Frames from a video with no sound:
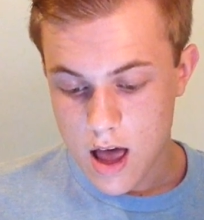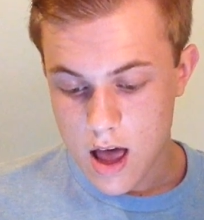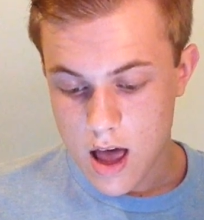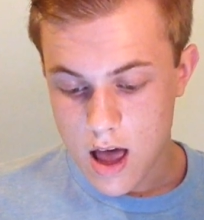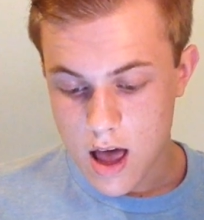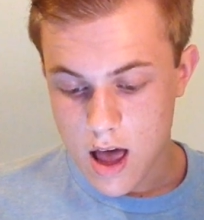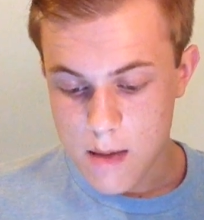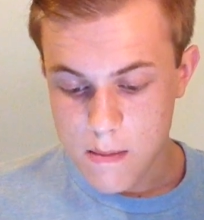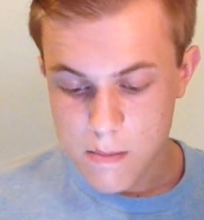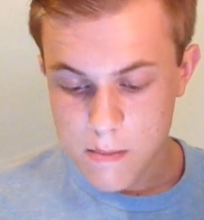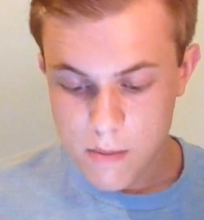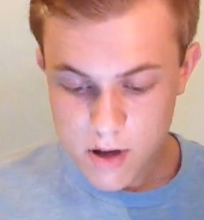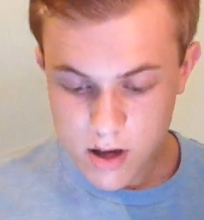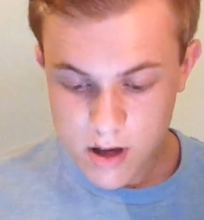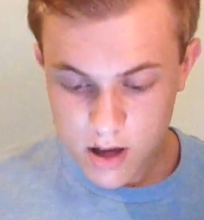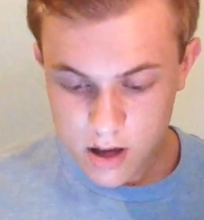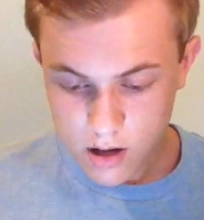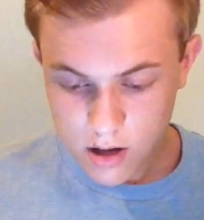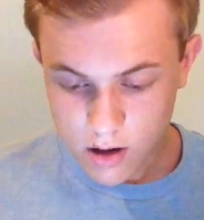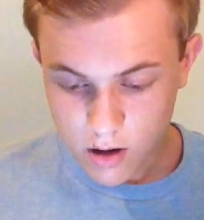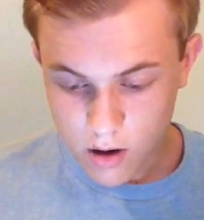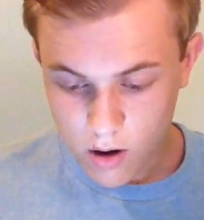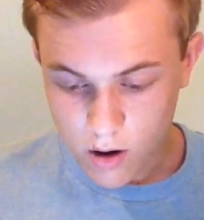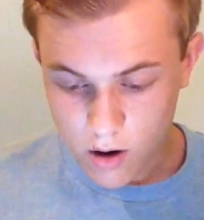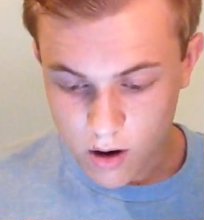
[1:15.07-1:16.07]

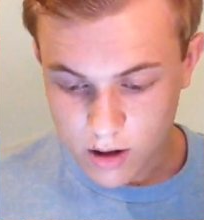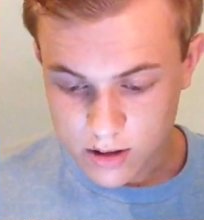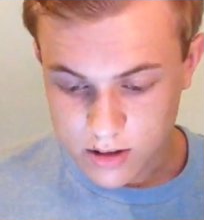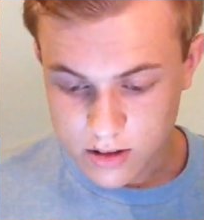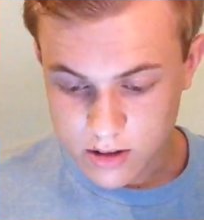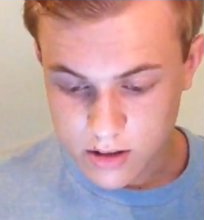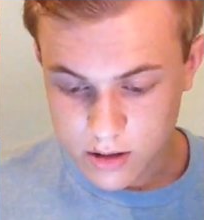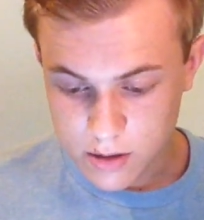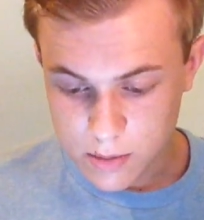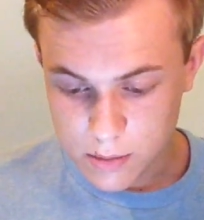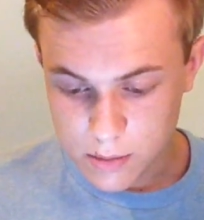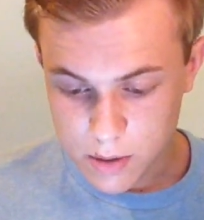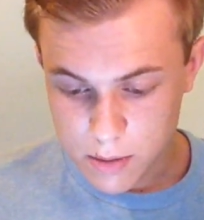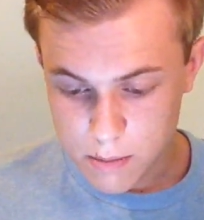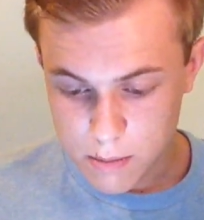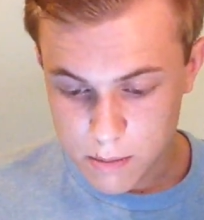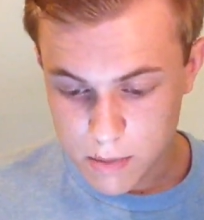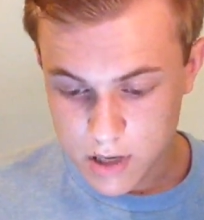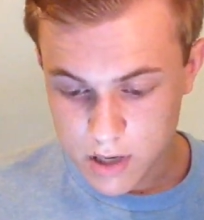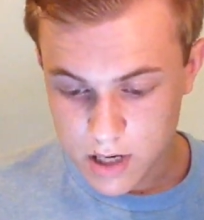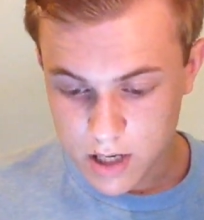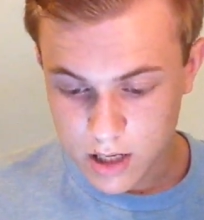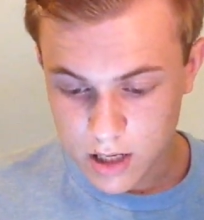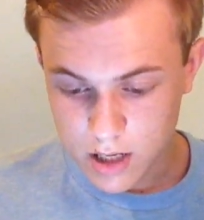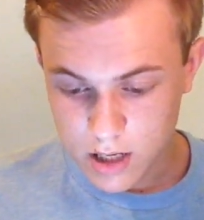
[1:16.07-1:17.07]
Epic Awesome
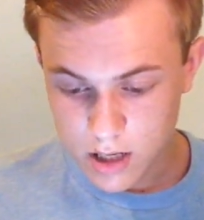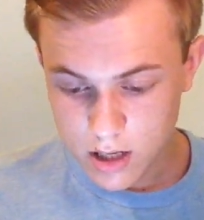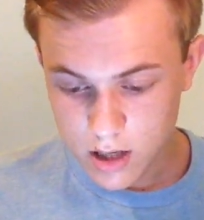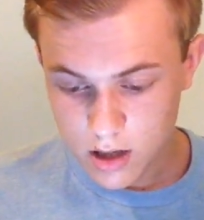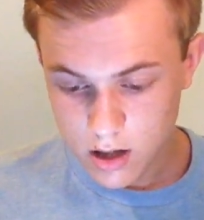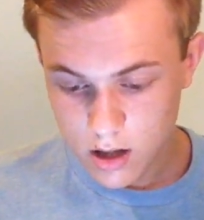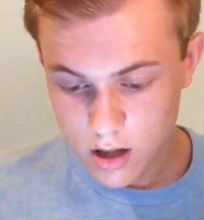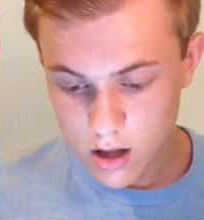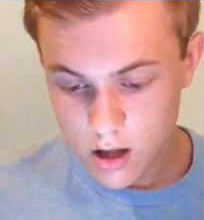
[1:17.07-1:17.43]
Meanie.